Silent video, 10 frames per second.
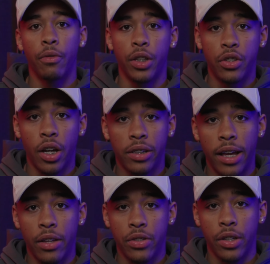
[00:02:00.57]
For the tucked
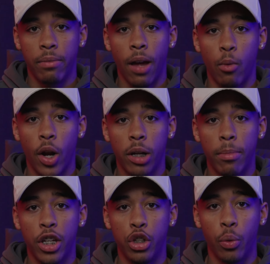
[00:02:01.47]
L-Sit, I
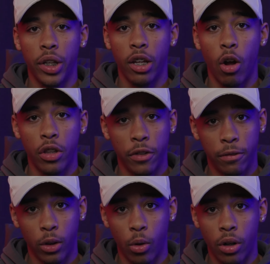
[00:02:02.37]
recommend doing it on the
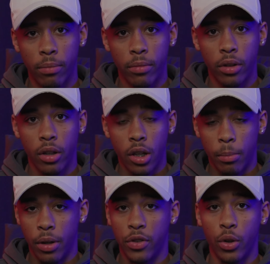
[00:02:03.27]
floor,
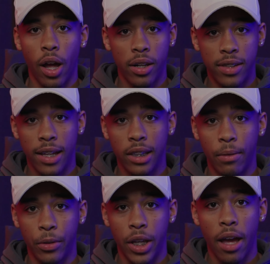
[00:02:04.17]
but if you're not at that
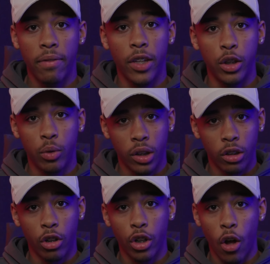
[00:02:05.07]
level yet, then you can
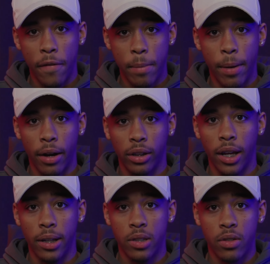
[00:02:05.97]
learn on the
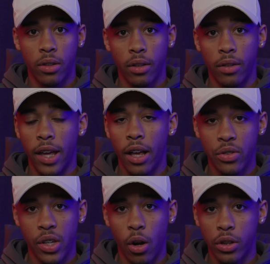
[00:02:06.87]
parallettes.
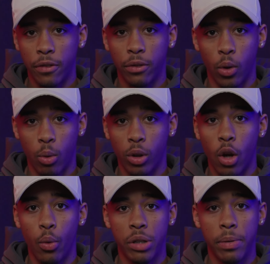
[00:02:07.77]
L-Sit on the floor will
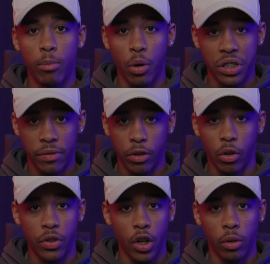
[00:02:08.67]
always be more
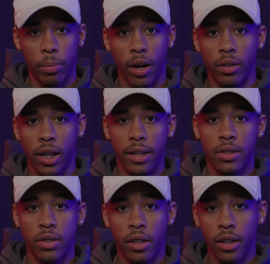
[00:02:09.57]
difficult than on
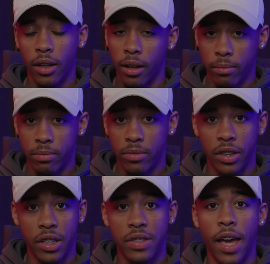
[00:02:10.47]
parallettes. To
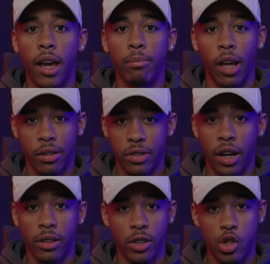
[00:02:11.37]
this day, I'm not
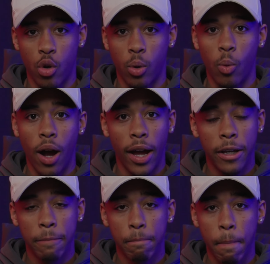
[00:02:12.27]
entirely sure
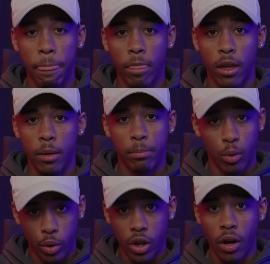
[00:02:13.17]
why, but
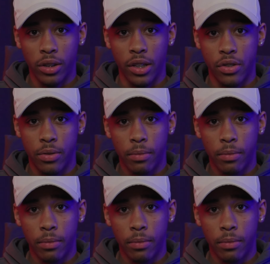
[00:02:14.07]
regardless,